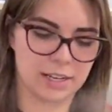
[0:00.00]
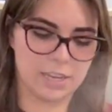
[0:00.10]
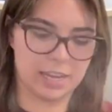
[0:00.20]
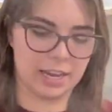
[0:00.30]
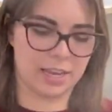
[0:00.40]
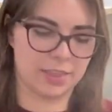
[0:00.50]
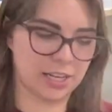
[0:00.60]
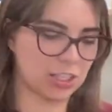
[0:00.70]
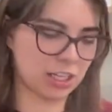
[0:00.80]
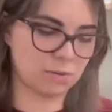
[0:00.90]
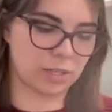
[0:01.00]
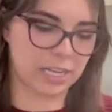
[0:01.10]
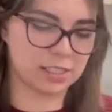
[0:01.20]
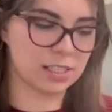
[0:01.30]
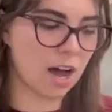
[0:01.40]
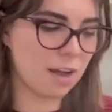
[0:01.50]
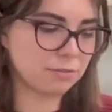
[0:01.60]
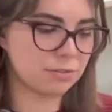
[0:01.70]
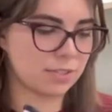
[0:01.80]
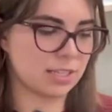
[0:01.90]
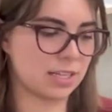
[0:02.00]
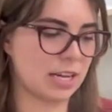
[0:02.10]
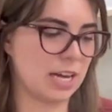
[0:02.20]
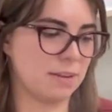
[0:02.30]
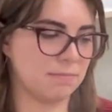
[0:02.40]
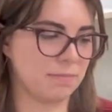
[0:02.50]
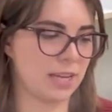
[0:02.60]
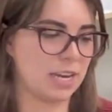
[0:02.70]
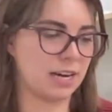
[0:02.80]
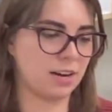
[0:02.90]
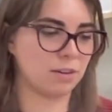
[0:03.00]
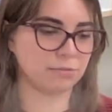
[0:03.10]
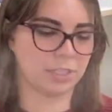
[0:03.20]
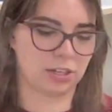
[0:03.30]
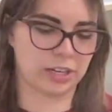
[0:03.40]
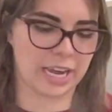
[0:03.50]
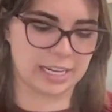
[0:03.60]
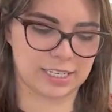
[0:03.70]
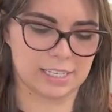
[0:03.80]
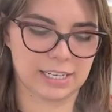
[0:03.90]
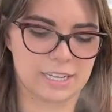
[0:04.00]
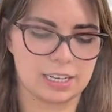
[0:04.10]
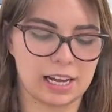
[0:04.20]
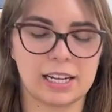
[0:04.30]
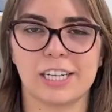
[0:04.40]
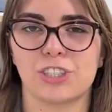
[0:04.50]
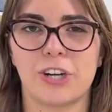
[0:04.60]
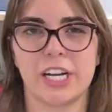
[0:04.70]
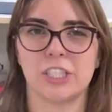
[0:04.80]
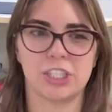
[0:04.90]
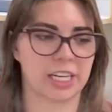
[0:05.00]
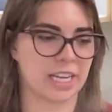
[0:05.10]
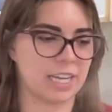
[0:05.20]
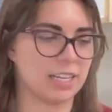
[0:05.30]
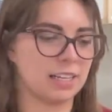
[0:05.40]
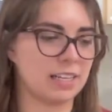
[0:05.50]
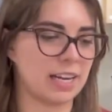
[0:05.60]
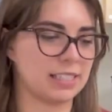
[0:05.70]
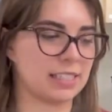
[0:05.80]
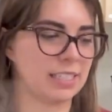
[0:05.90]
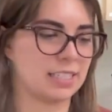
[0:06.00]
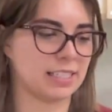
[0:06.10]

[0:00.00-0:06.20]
and that chicken will get soft, and hopefully it'll get kind of like shredded chicken, nice and